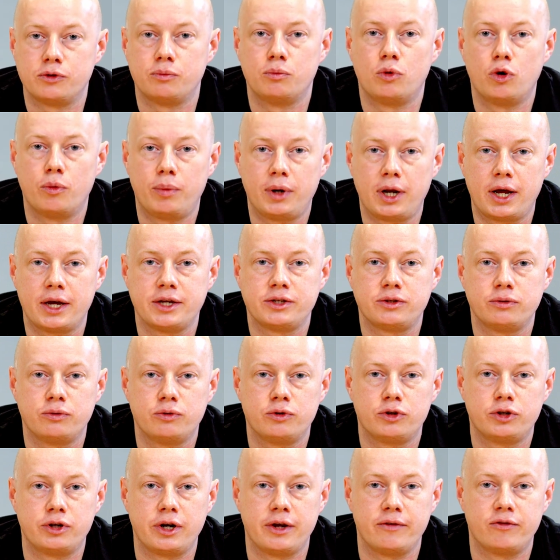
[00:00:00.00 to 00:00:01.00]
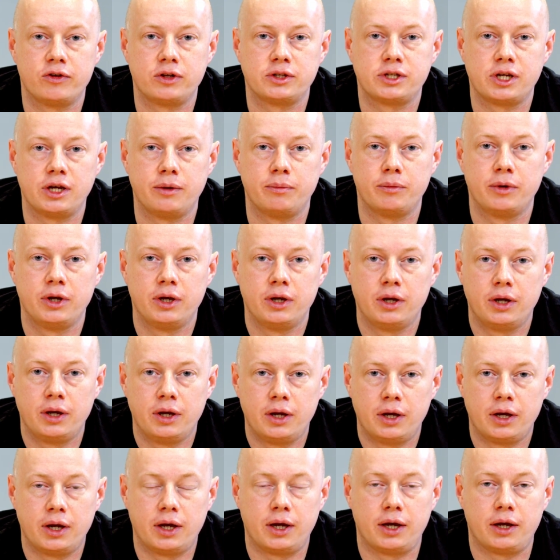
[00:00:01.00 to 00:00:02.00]
of mobilising retrieval team
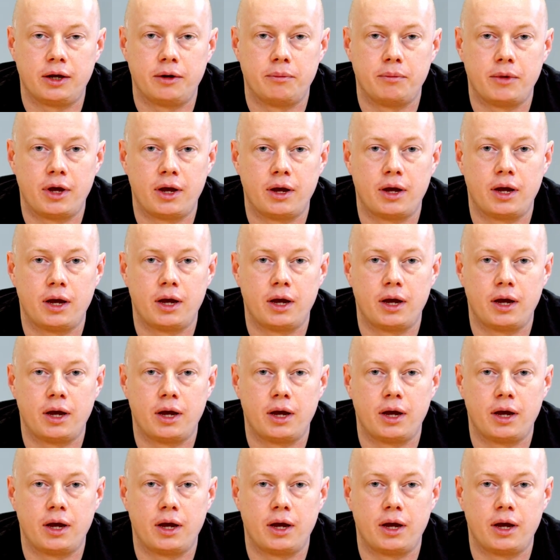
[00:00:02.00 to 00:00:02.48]
and